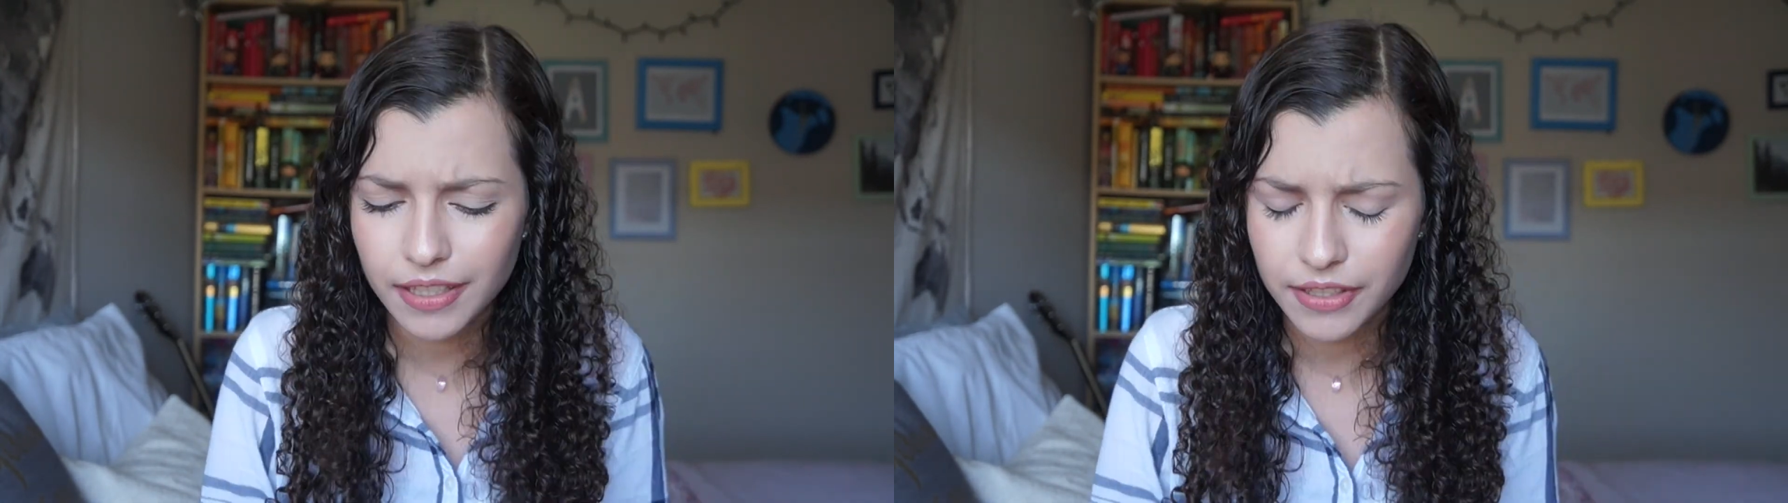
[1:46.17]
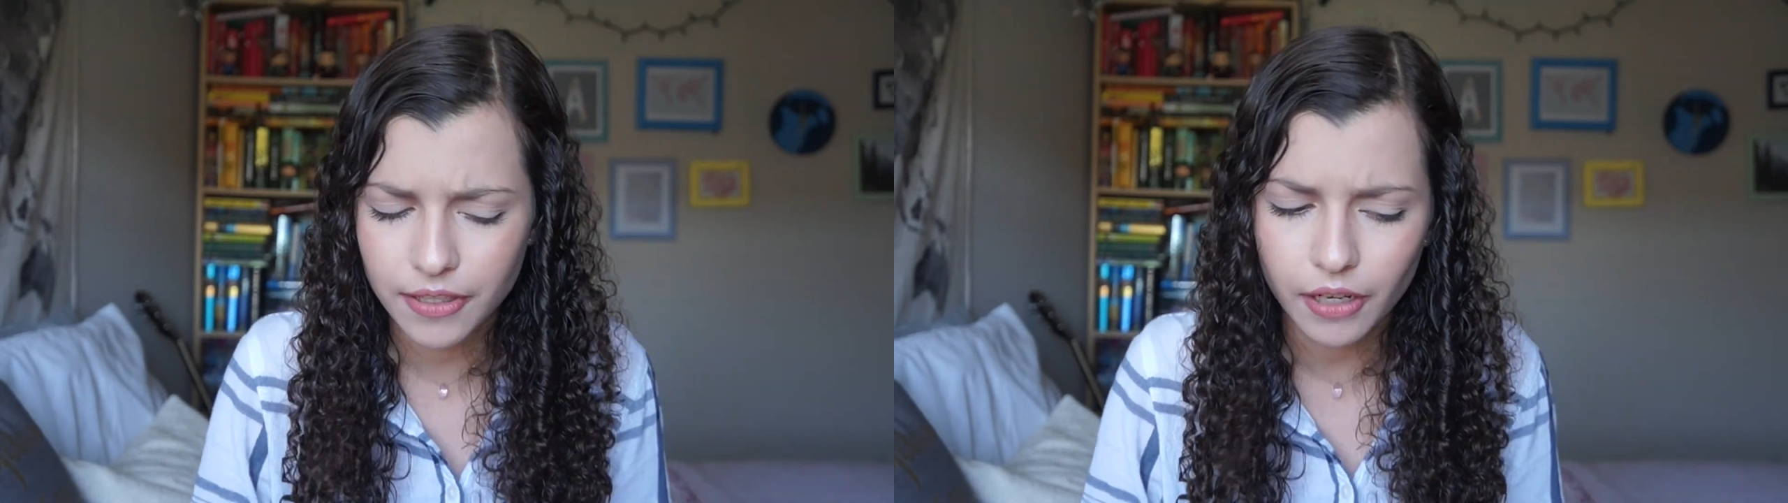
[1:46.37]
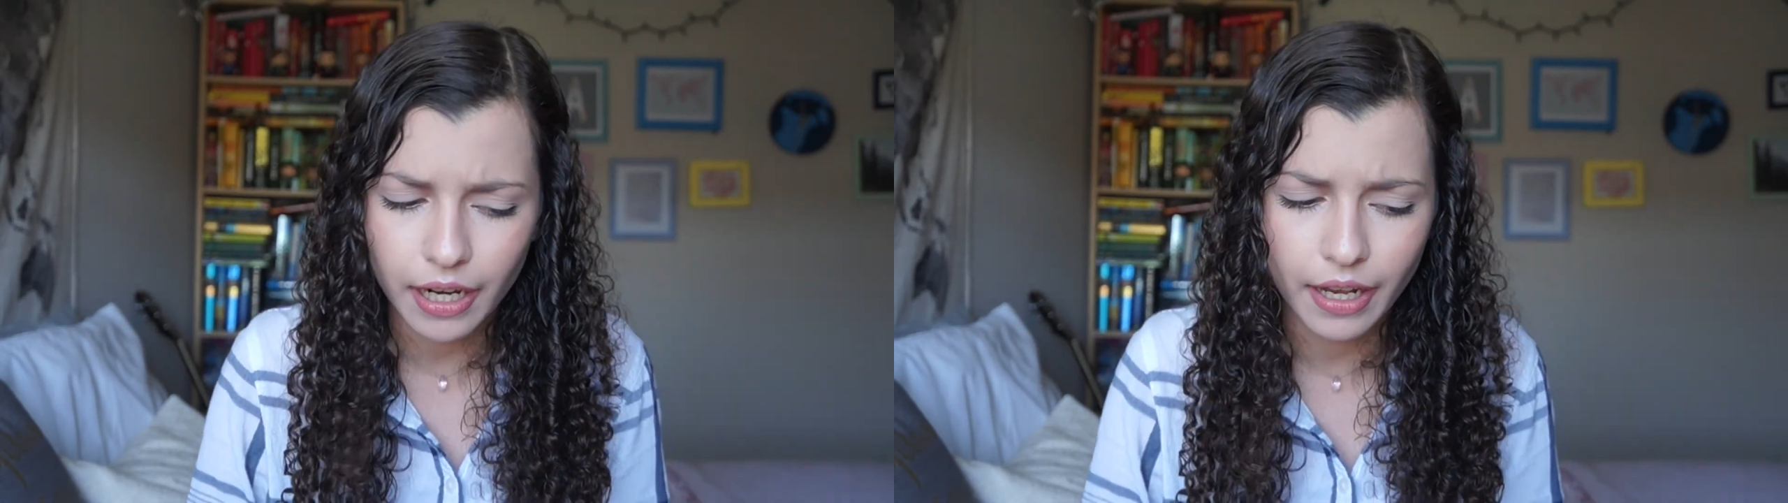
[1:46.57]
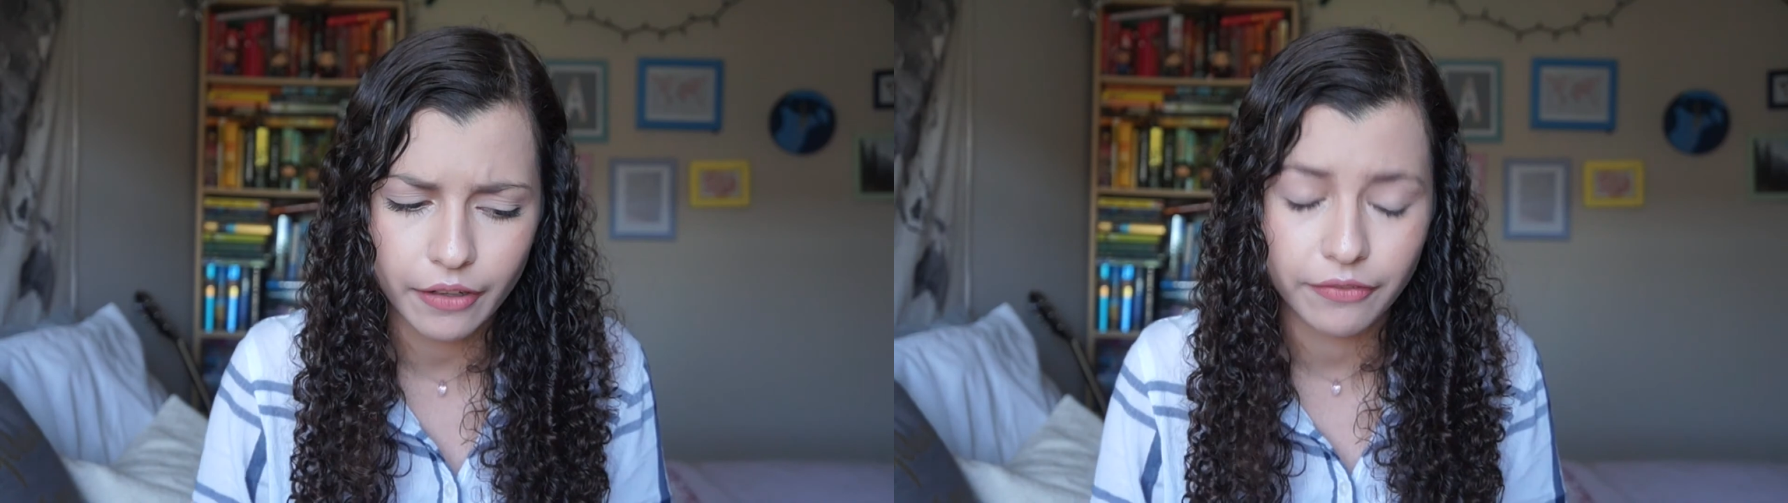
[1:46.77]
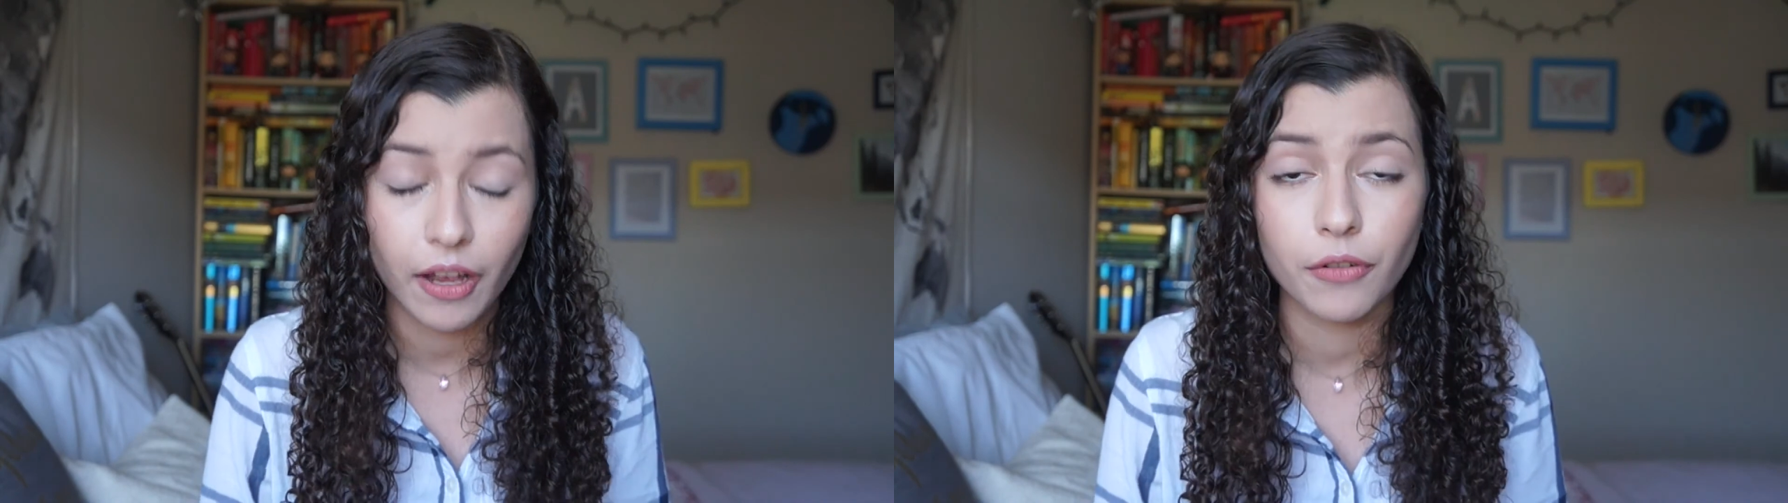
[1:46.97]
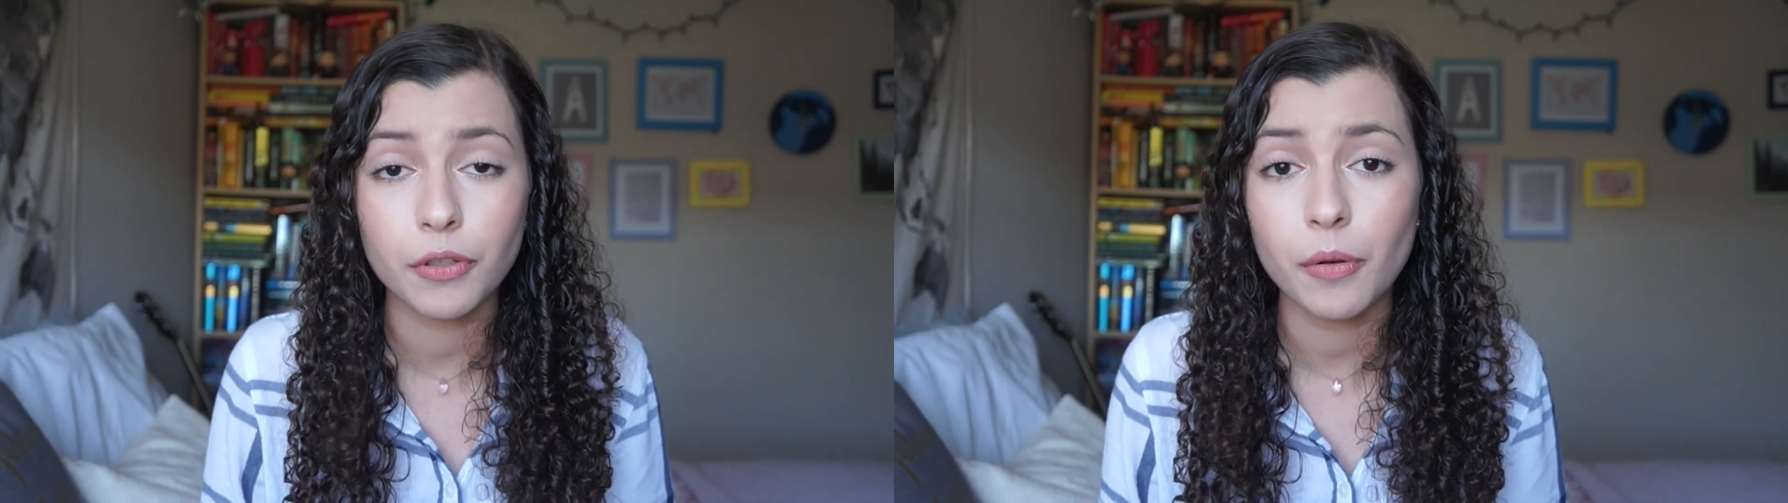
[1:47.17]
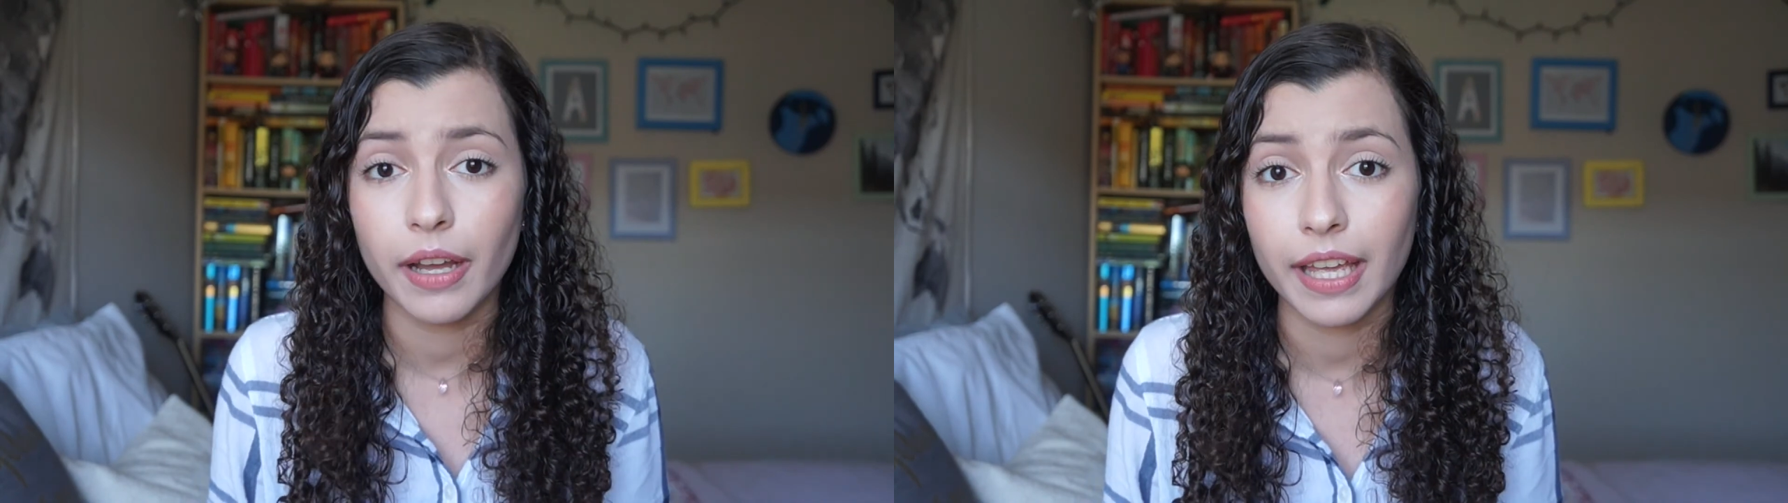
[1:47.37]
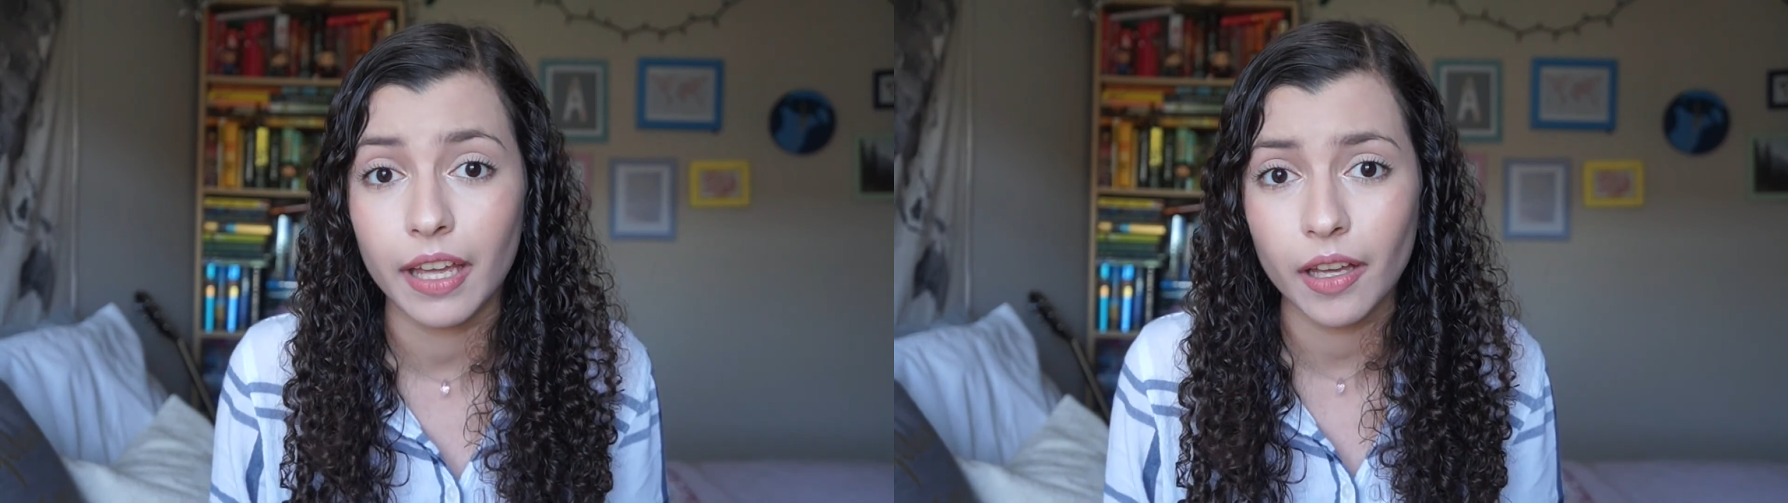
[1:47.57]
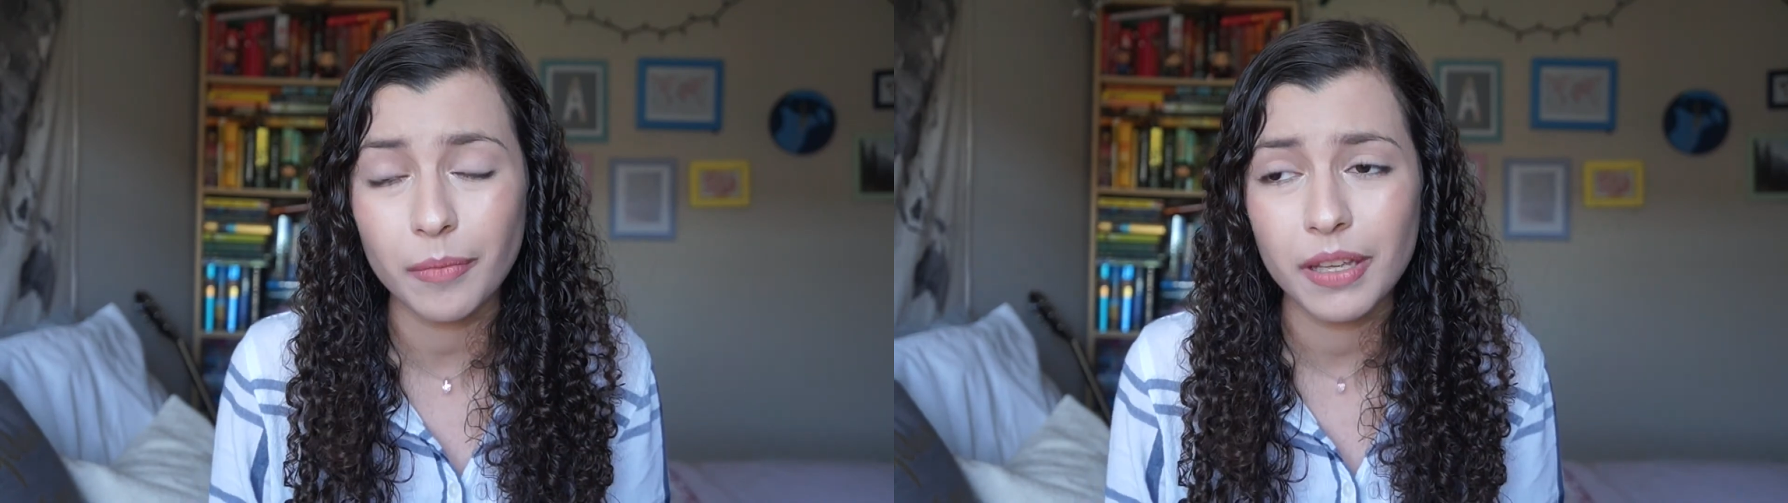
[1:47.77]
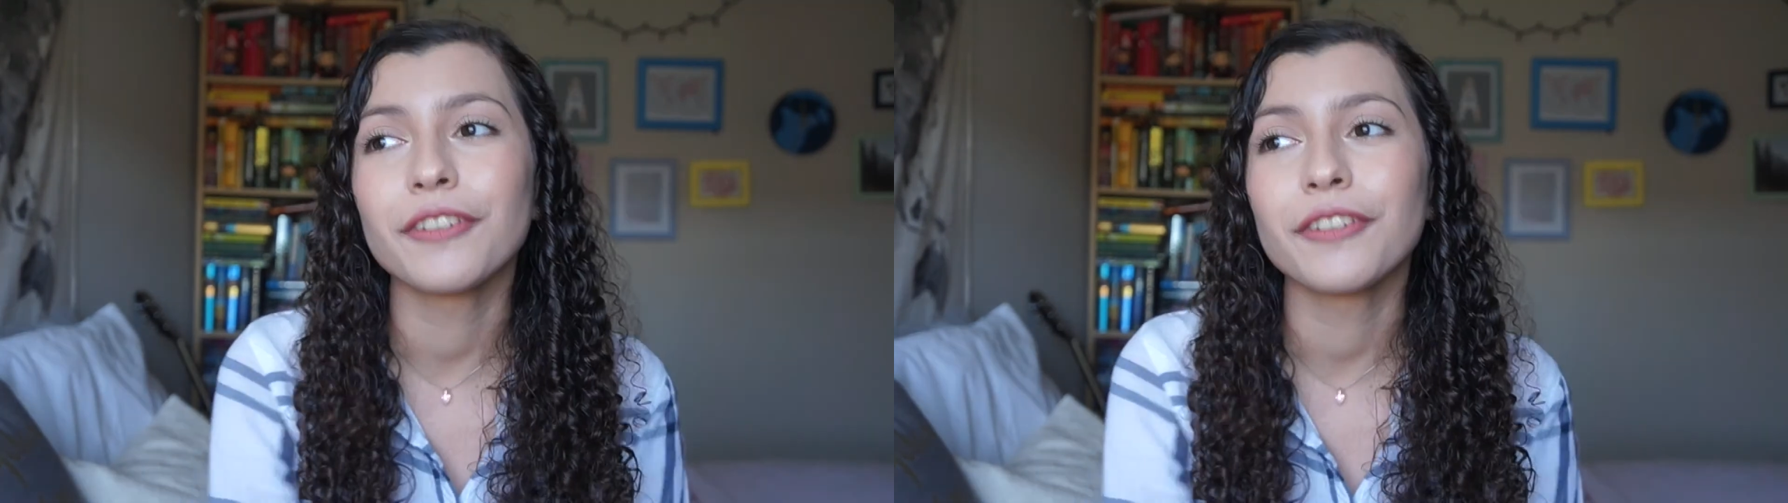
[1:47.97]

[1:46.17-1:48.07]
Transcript: This year I kind of found who I am.